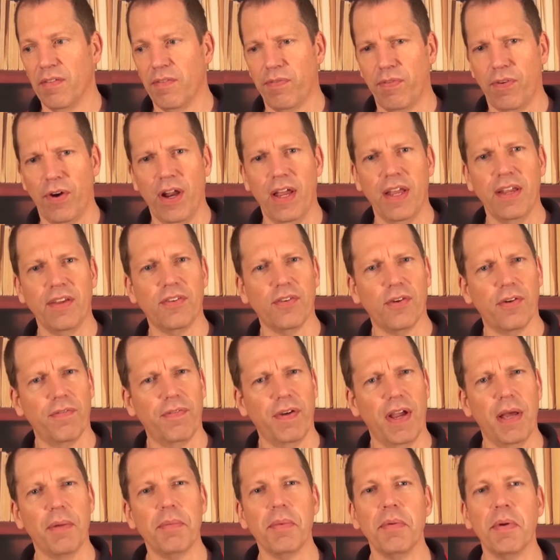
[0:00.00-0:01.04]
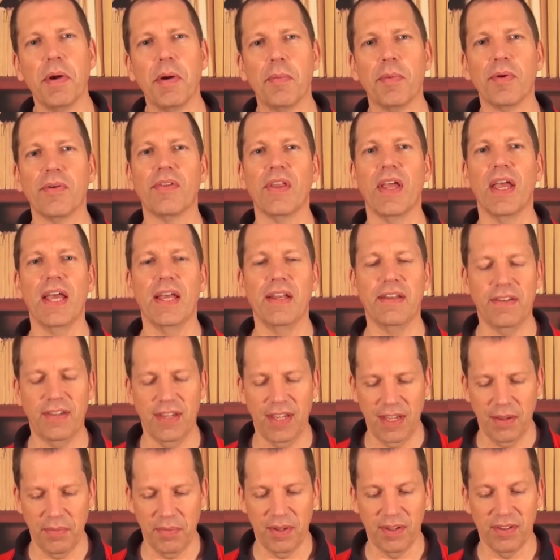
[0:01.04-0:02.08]
friends or family members that had
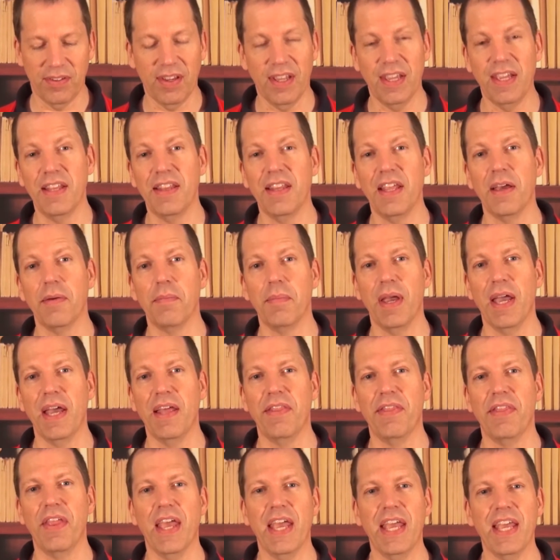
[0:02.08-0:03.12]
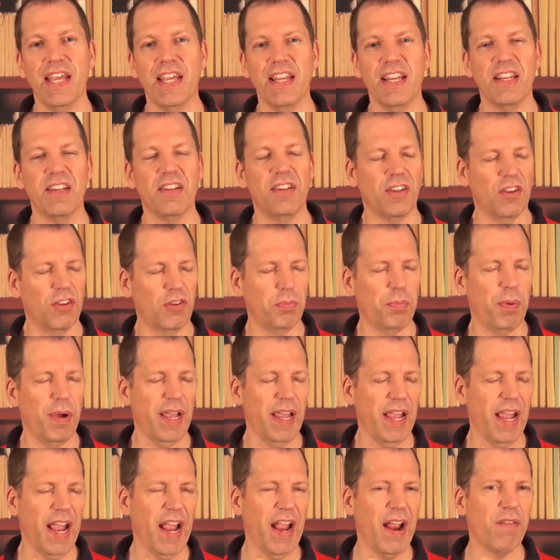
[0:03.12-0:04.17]
demons in them, and they,
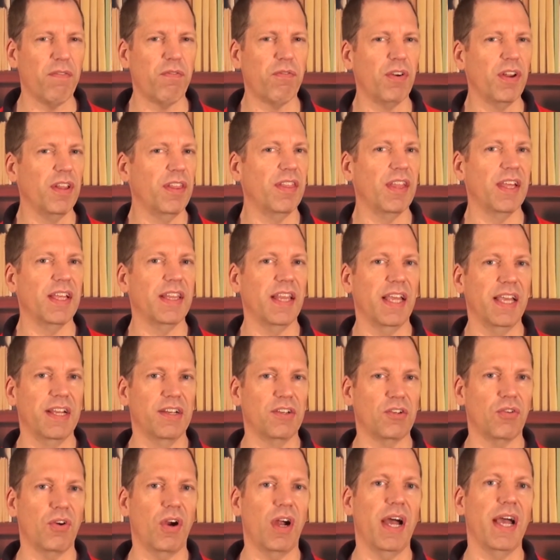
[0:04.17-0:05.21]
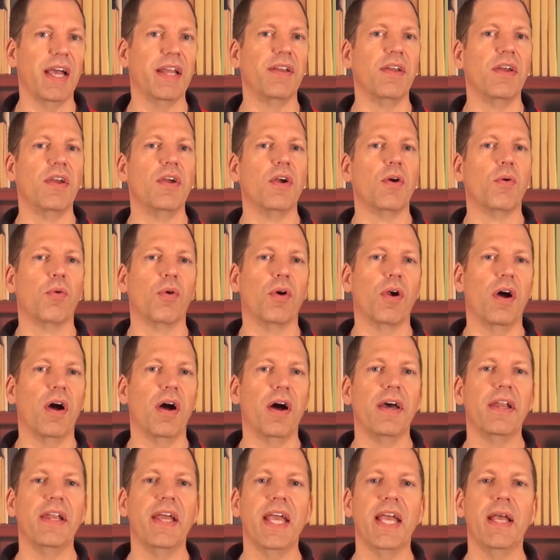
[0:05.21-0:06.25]
despite everything they had tried, were
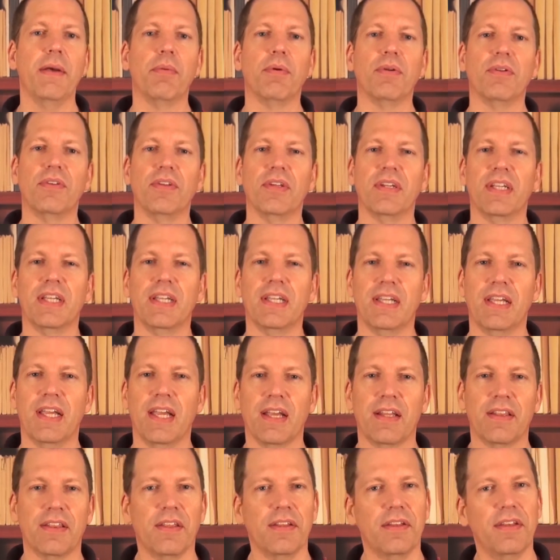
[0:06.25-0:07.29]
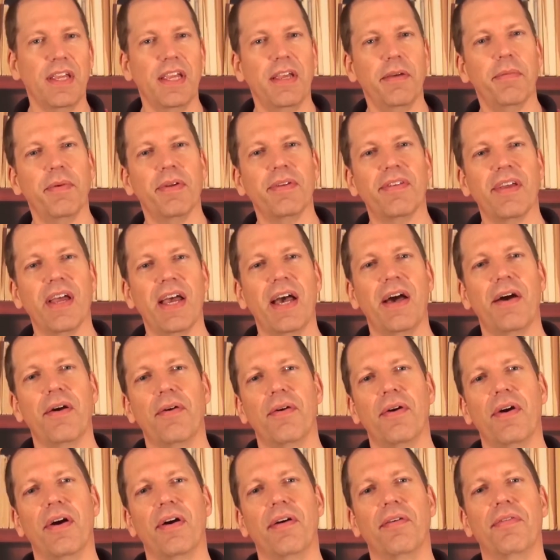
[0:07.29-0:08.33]
unable to kick the demons
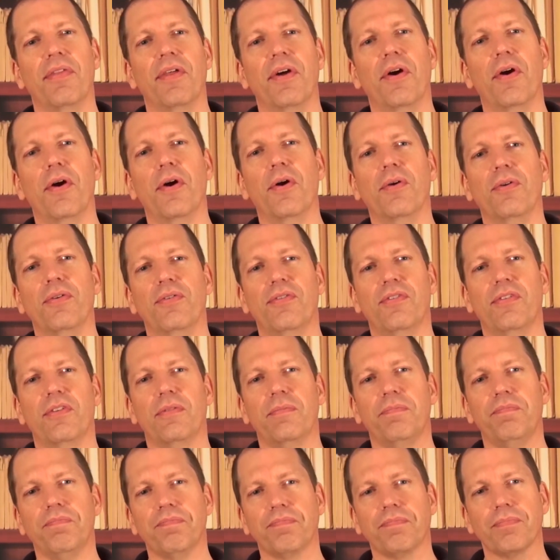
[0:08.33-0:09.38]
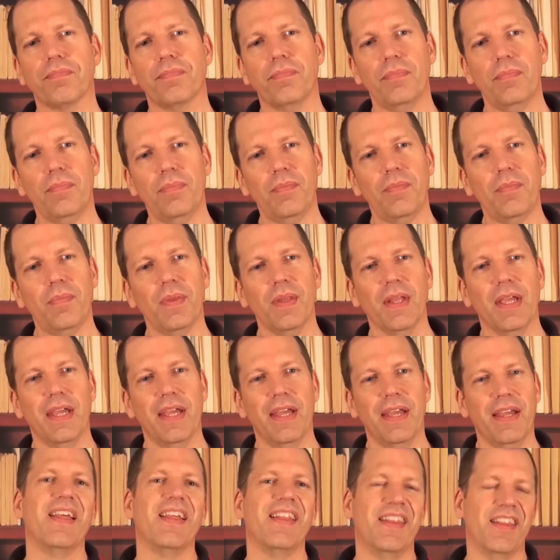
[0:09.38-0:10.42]
out of the host.
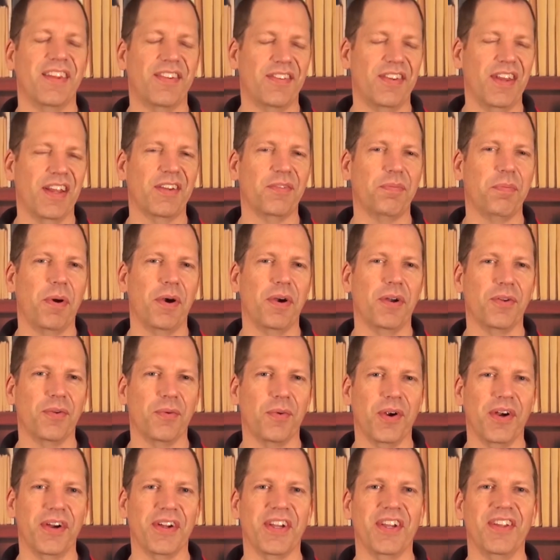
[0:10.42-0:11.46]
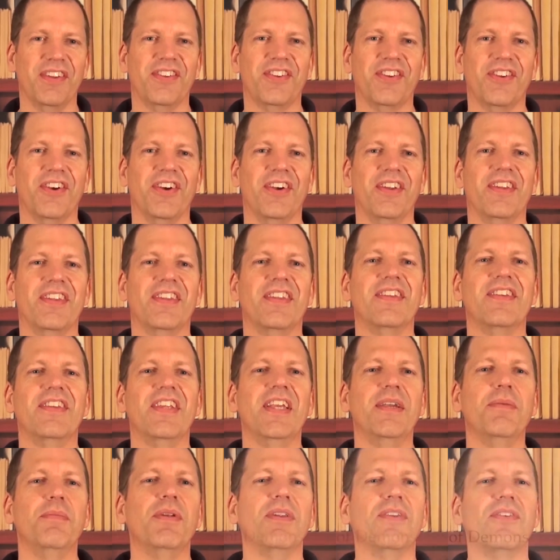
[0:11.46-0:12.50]
This next part is where it gets good.
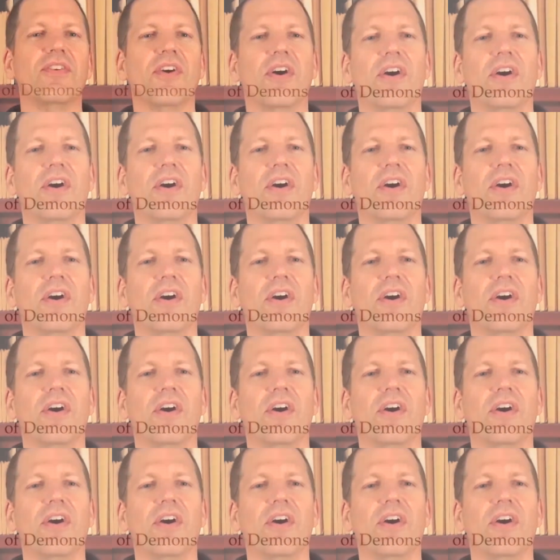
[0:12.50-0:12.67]
Demons